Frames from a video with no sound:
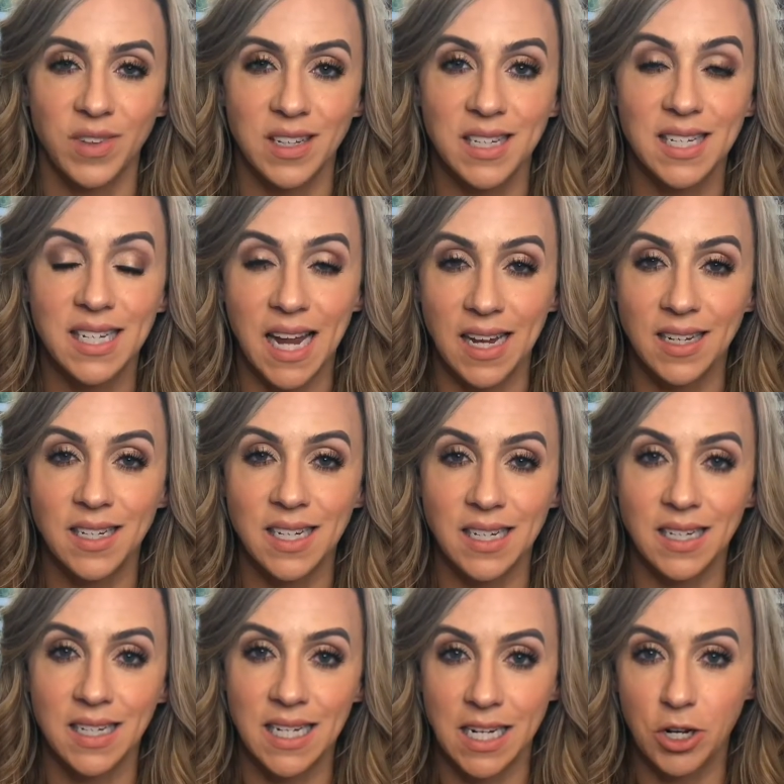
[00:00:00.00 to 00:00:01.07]
scent
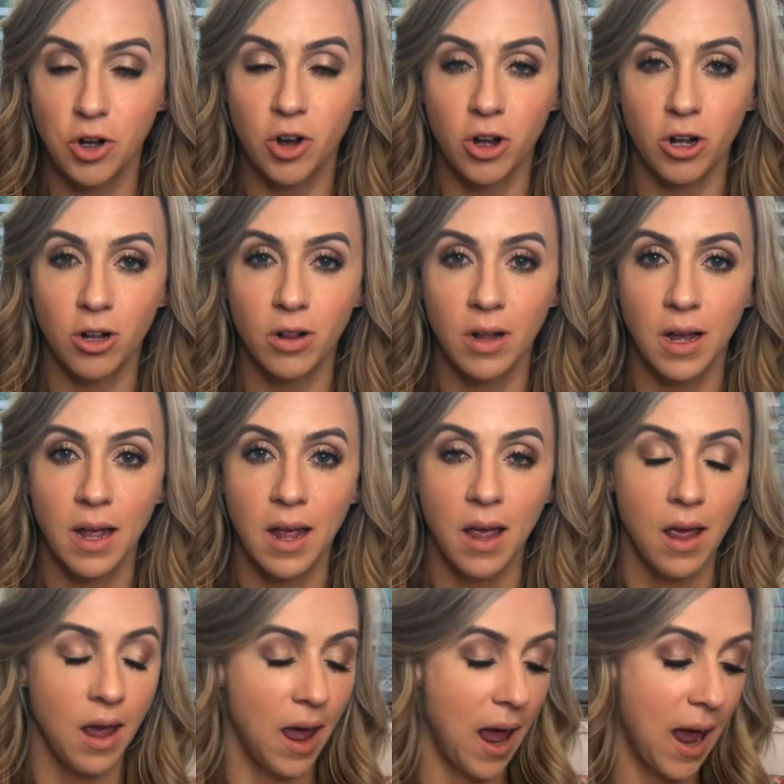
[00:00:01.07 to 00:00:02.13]
and tingle
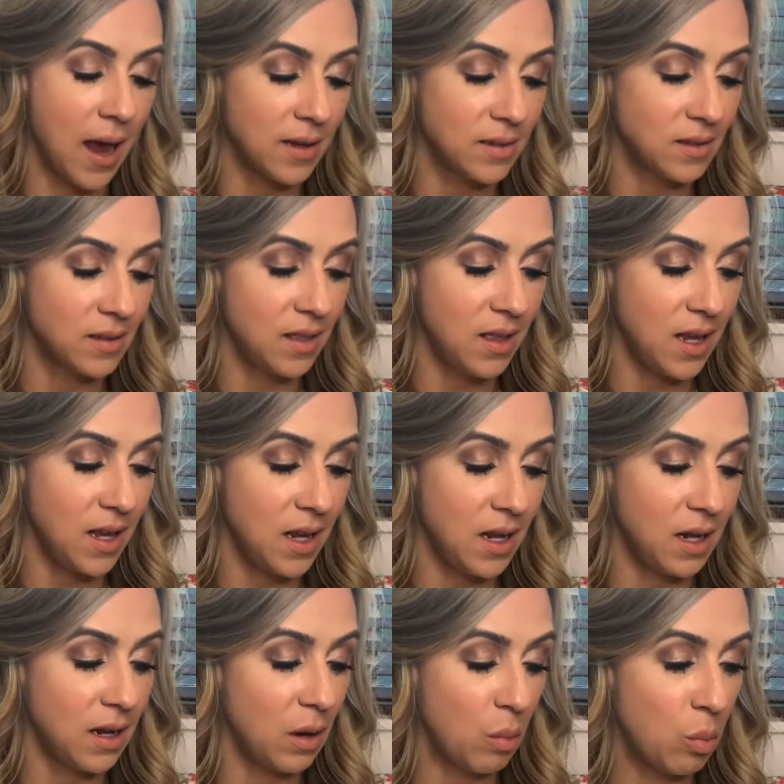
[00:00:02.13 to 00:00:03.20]
as
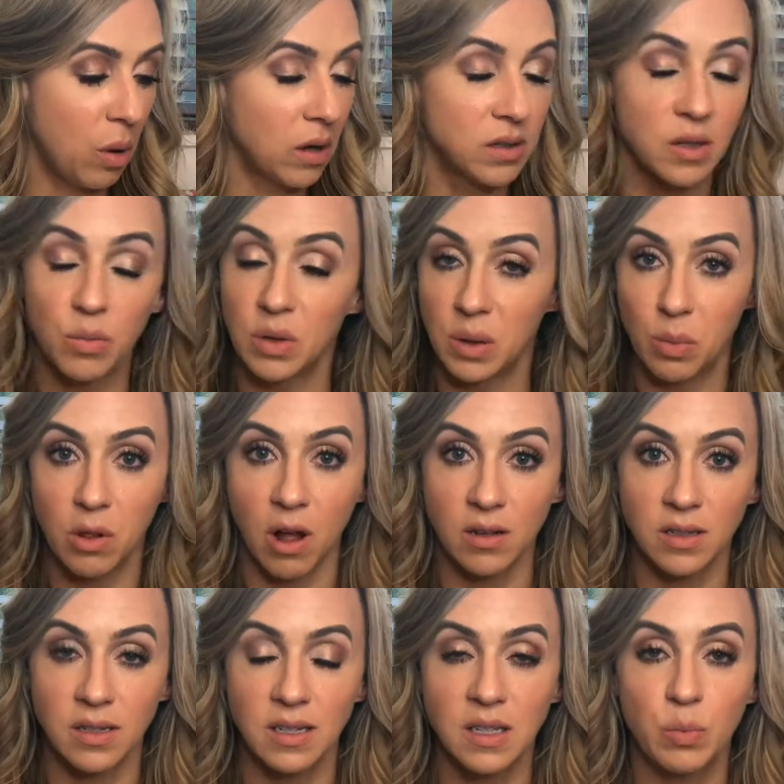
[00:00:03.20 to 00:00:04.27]
the Buxom lip
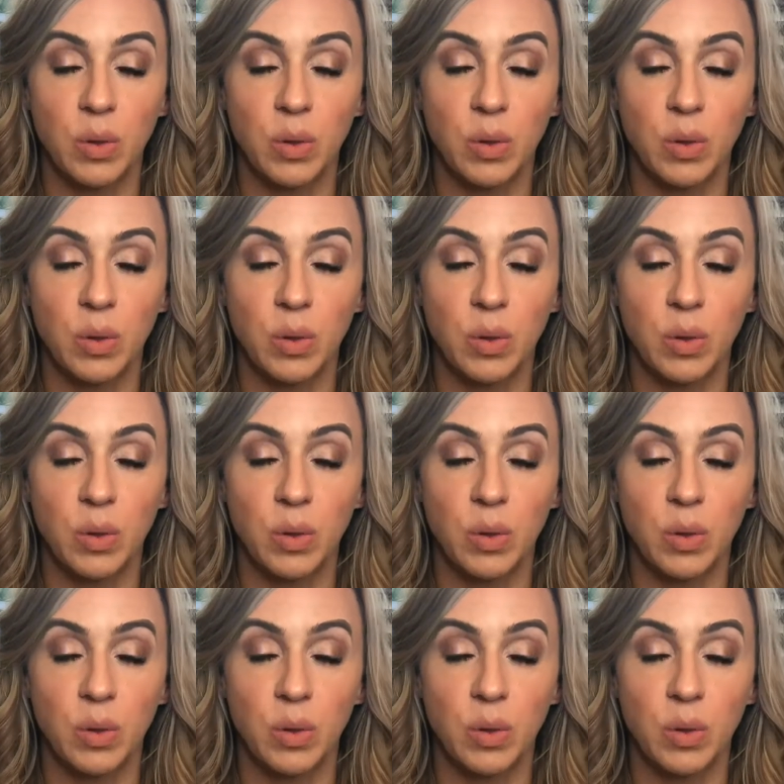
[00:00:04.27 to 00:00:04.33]
glosses,